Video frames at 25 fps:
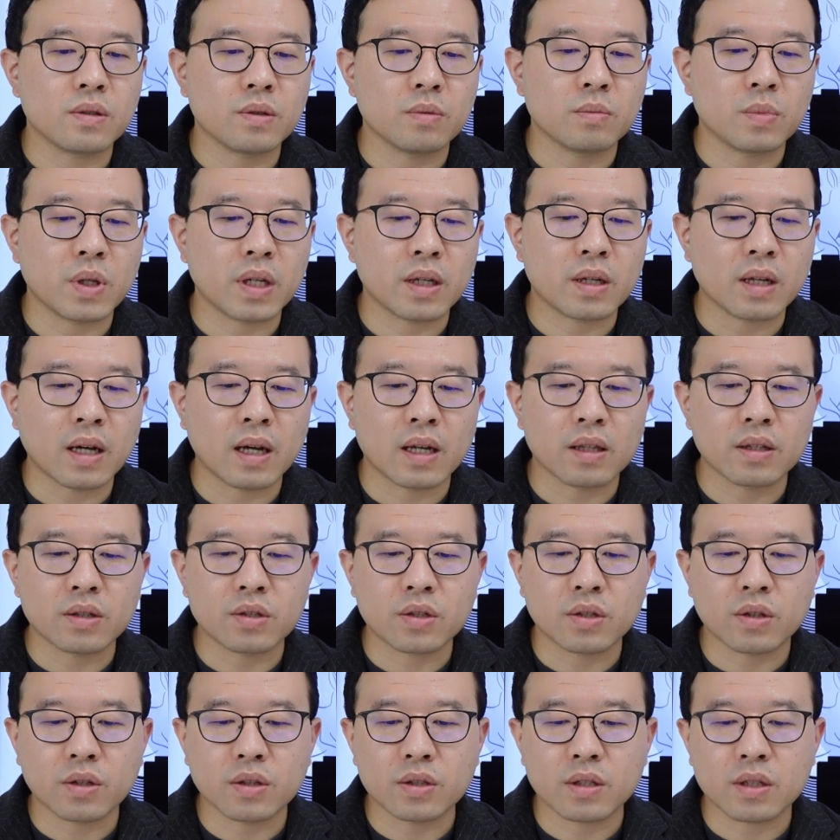make other
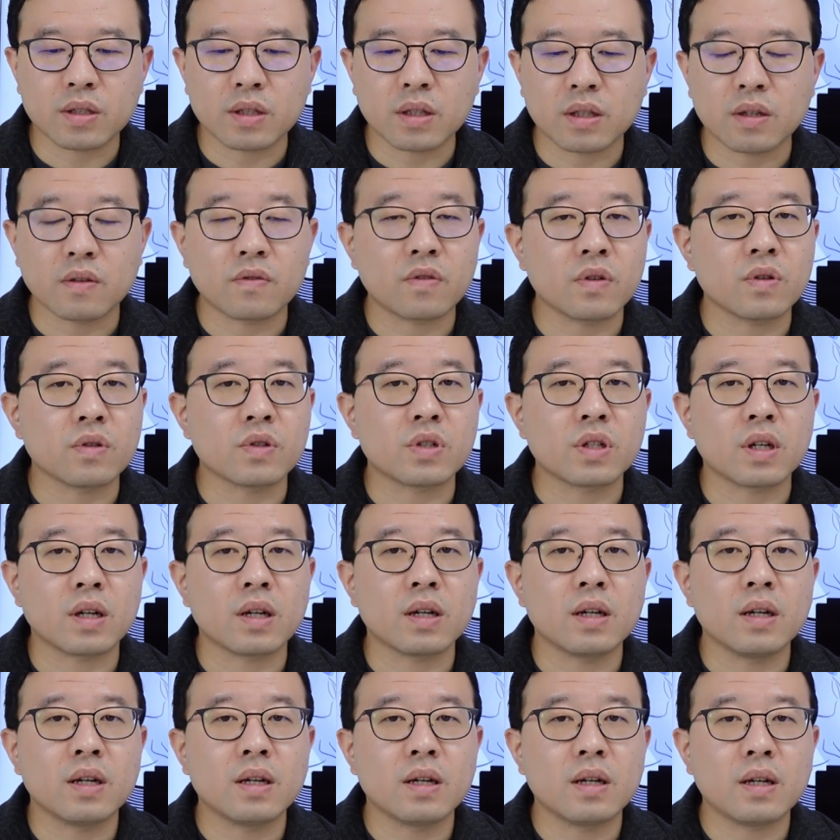choices in the
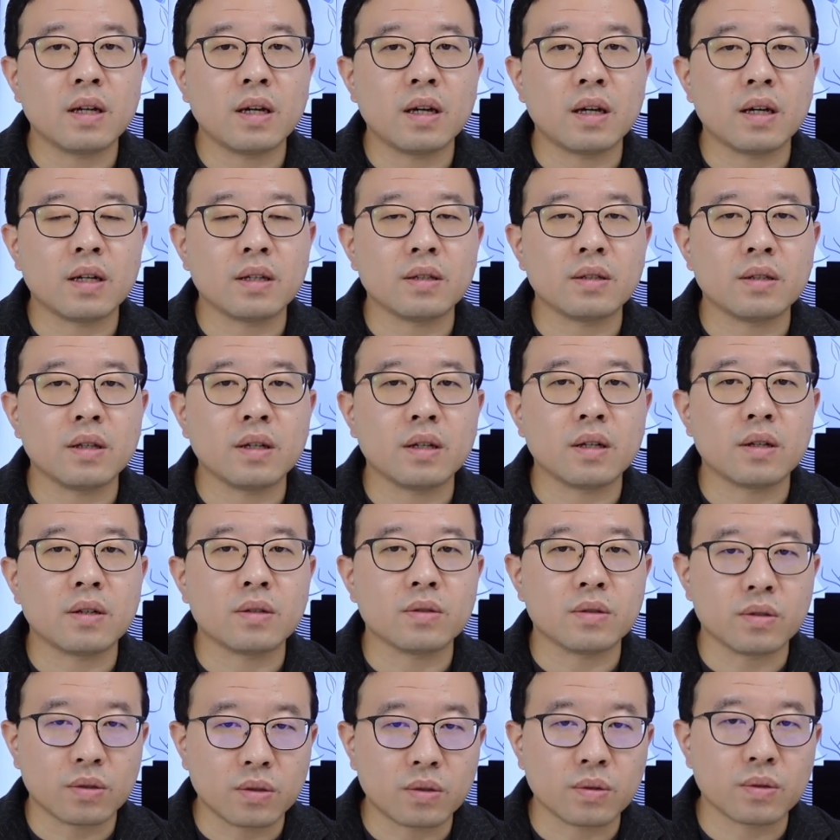future,
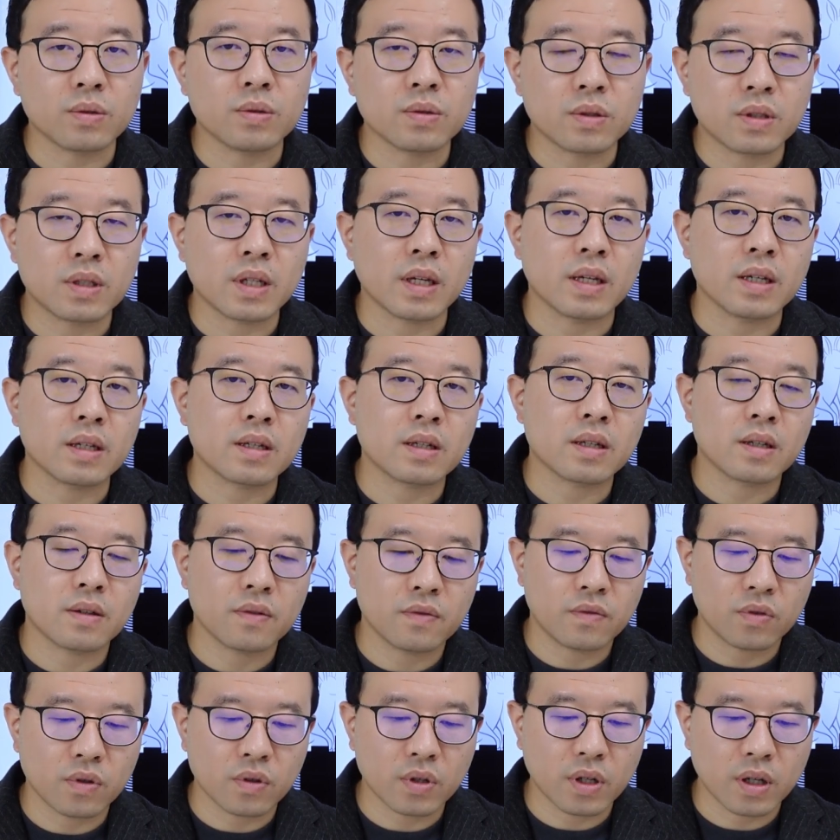and do take
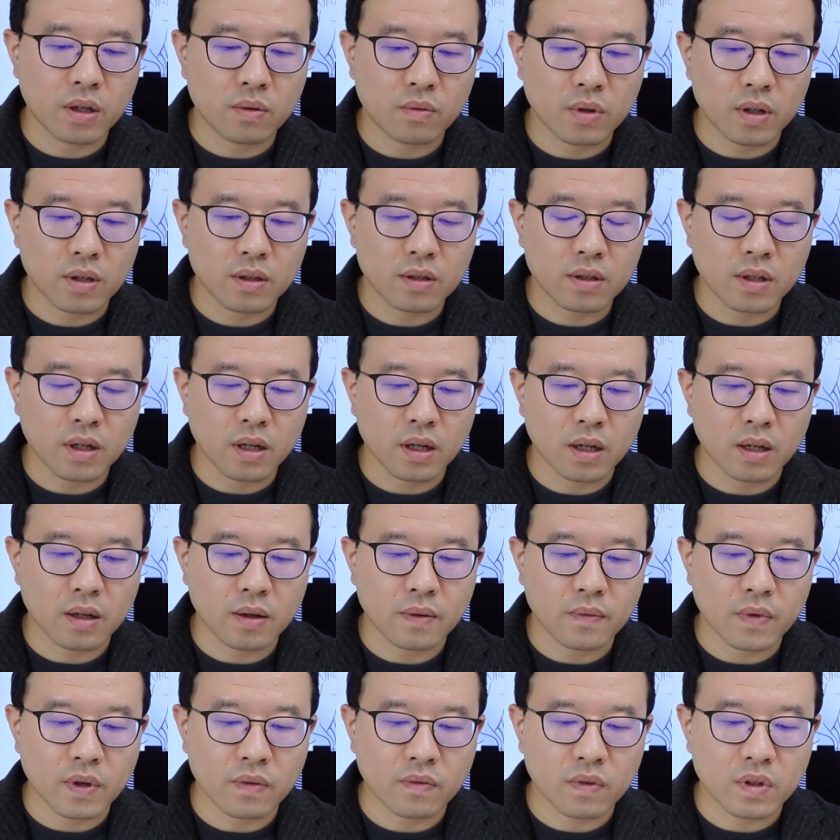491
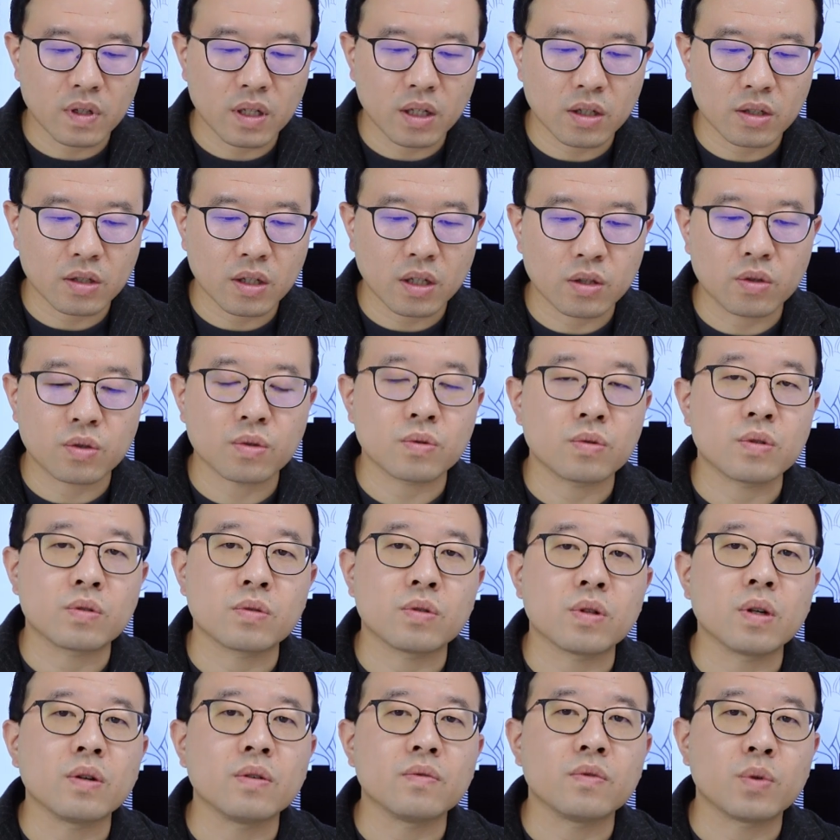invitation, and
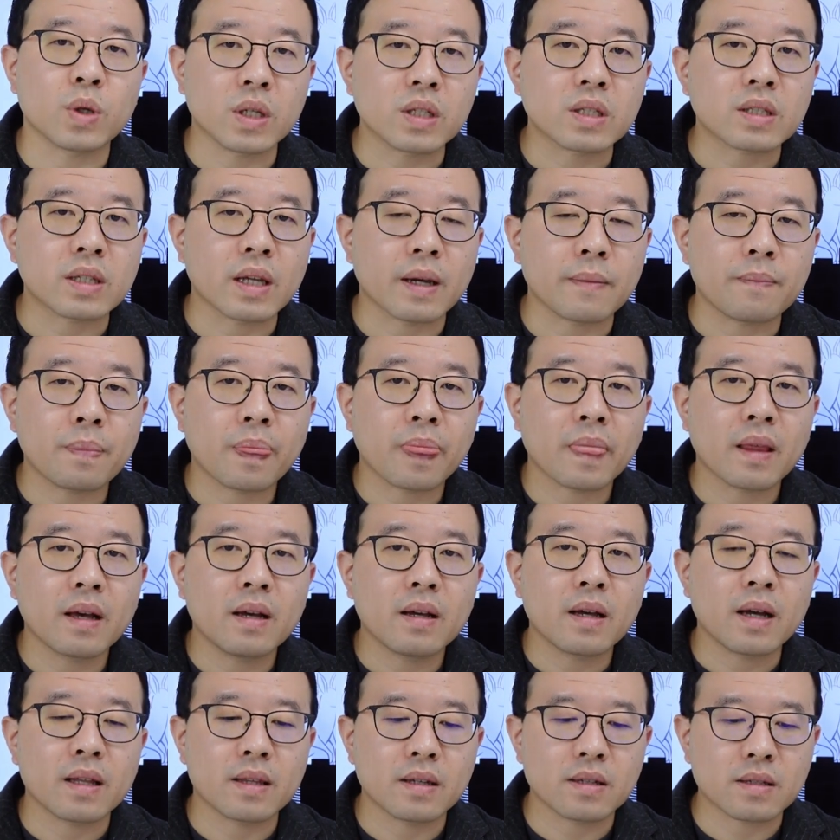do not waste them.
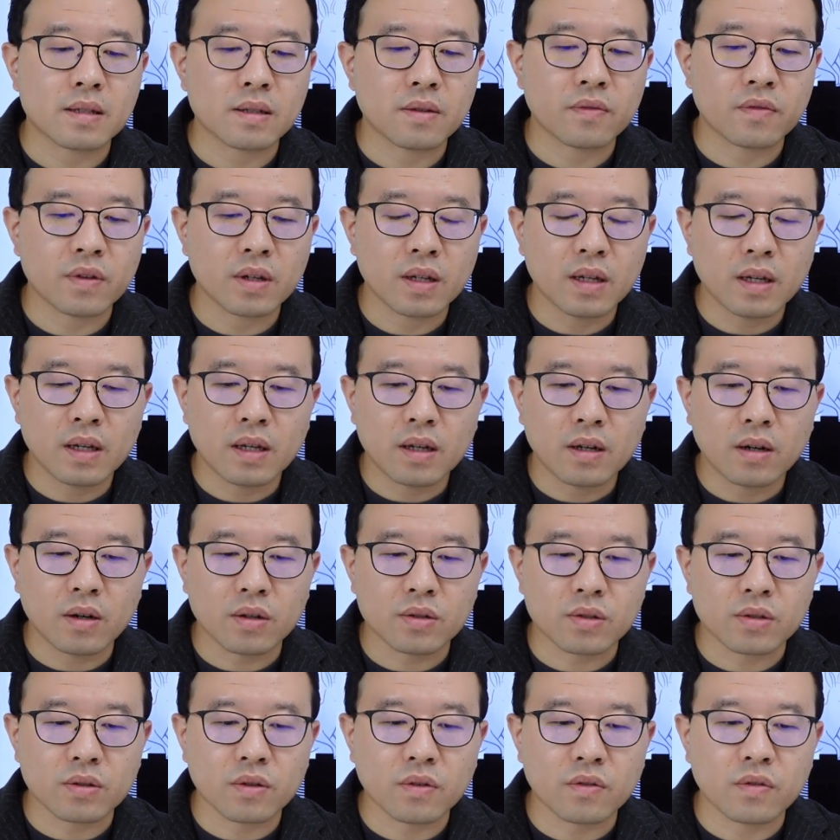And this is
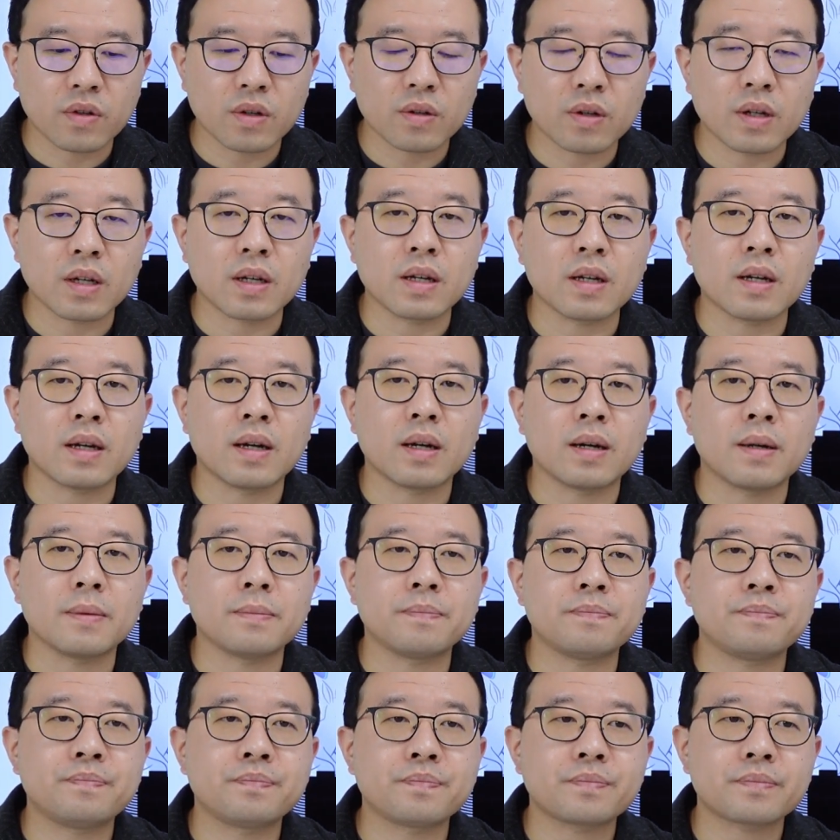also a very
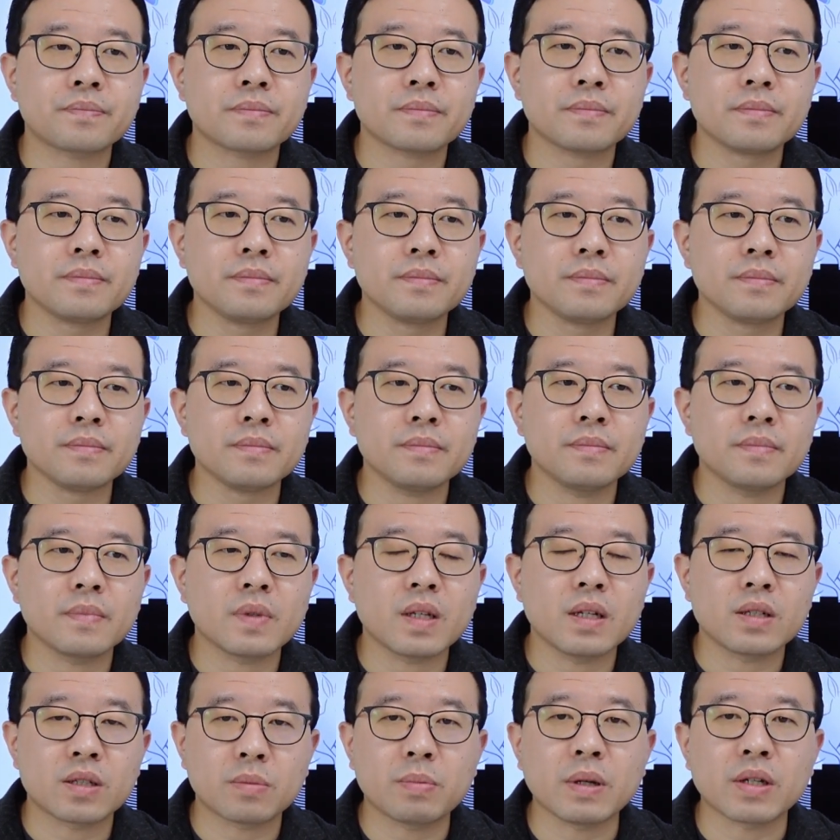
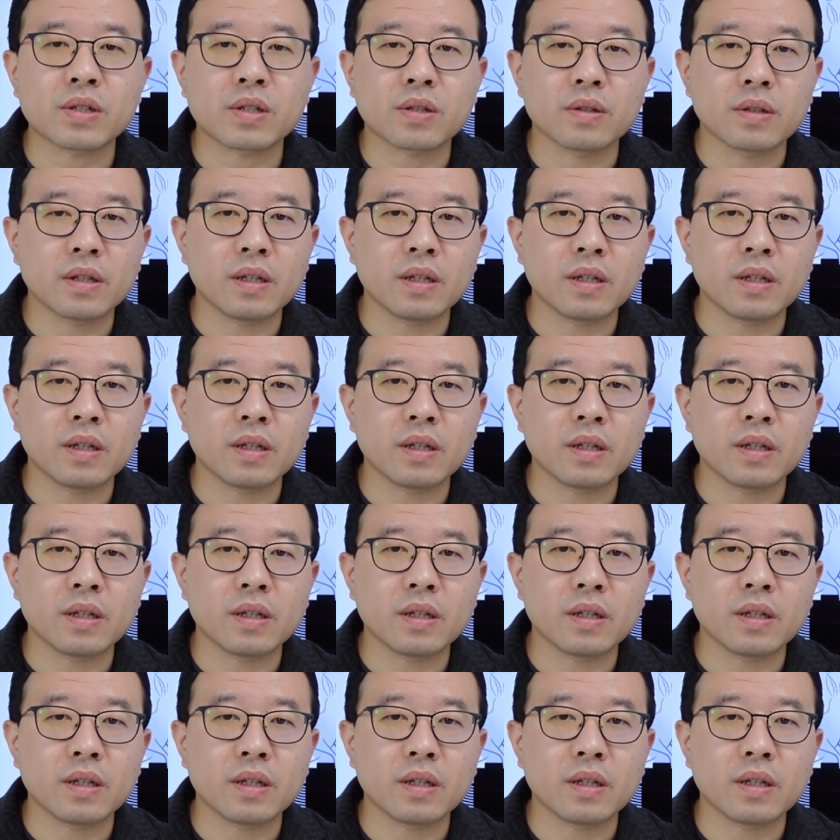special